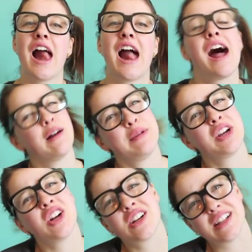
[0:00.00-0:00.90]
How big
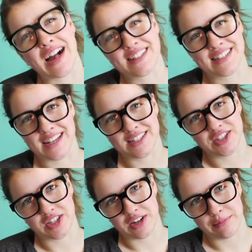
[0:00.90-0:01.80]
are class
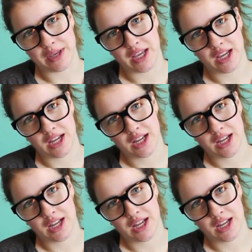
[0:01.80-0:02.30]
sizes going to be?